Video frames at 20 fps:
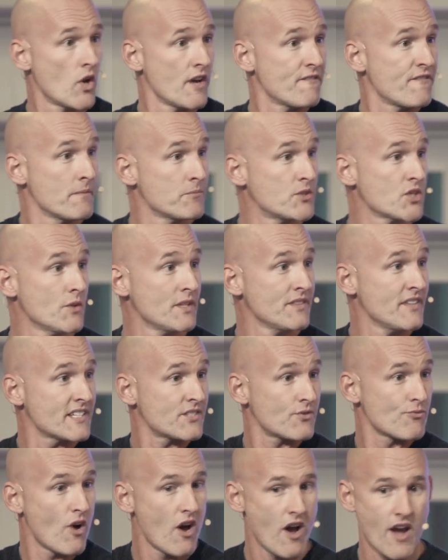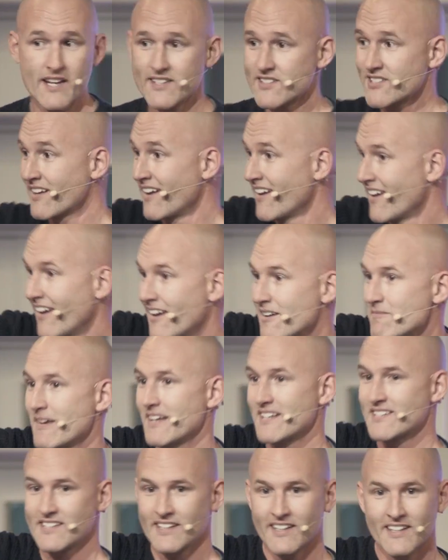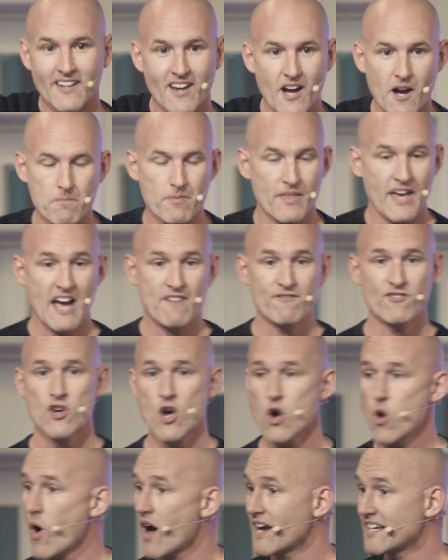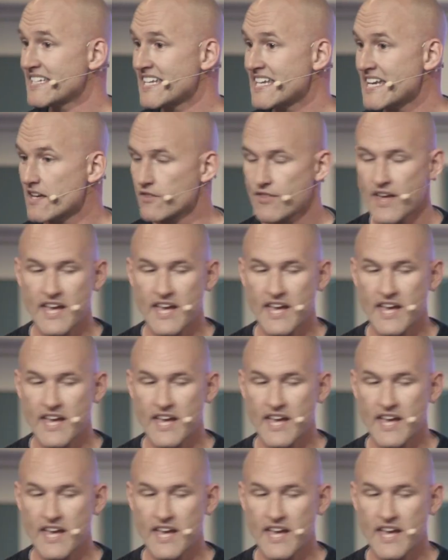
know if I'm doing this right. Mixing it up. They have no idea.